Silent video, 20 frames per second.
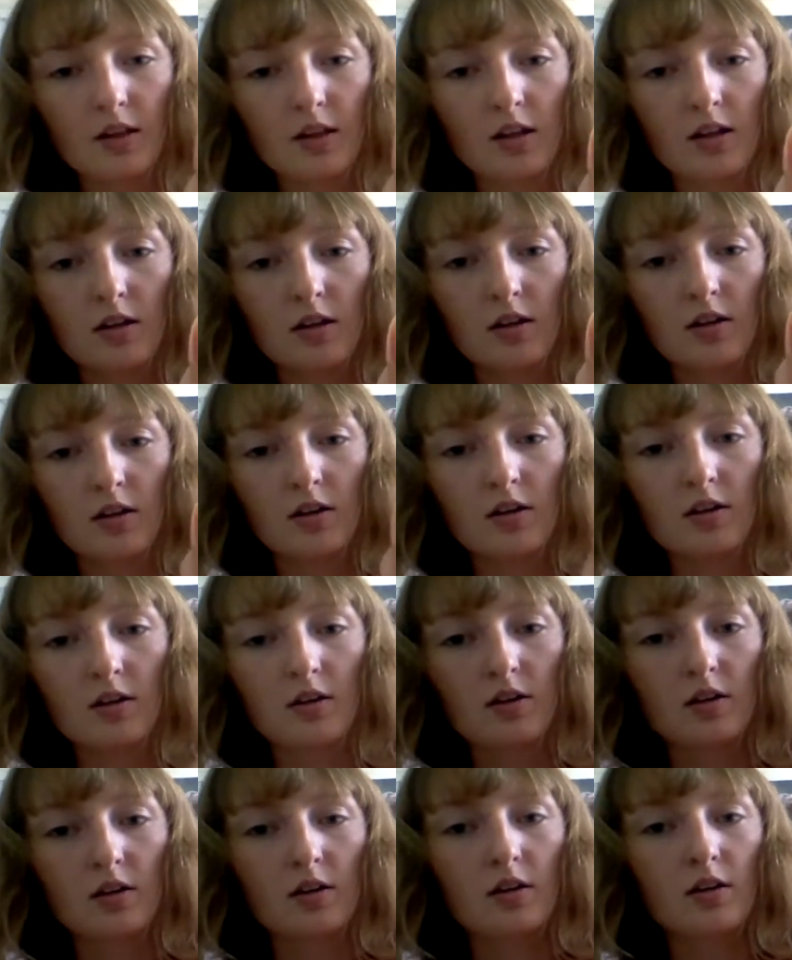
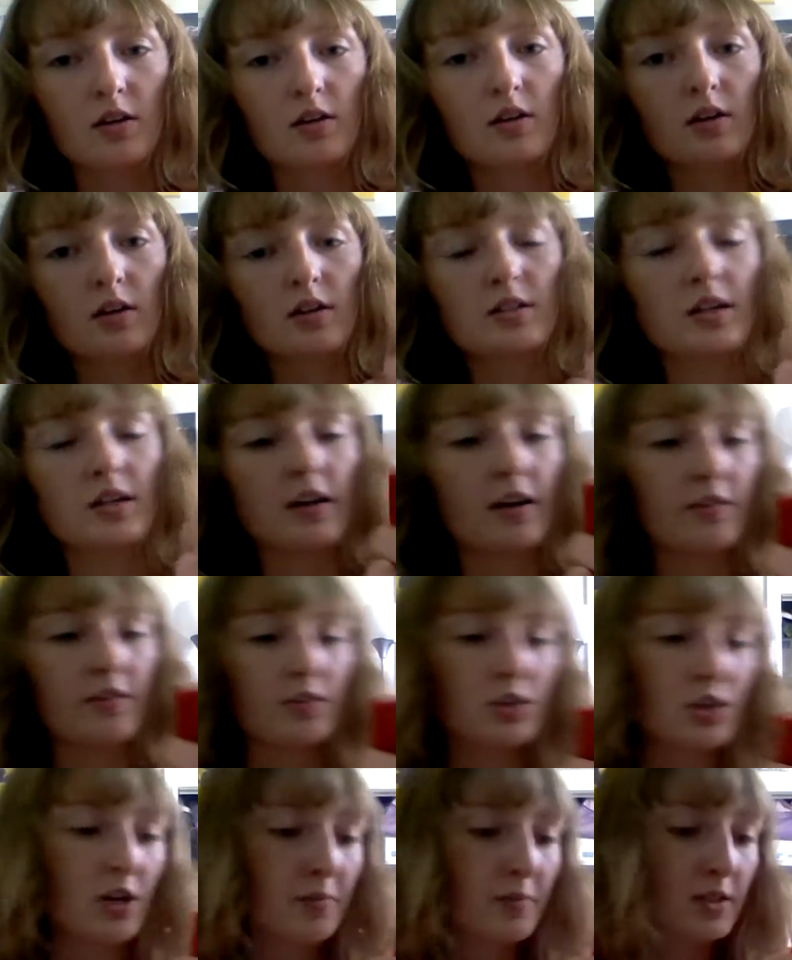I didn't have any
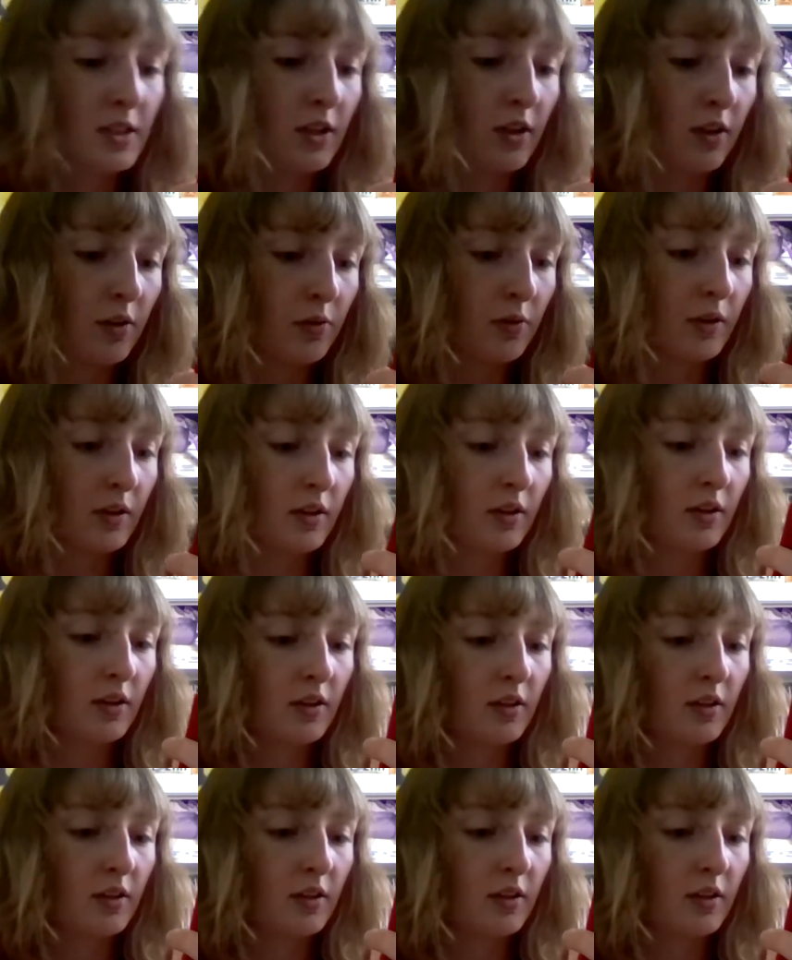enchantments in the other one.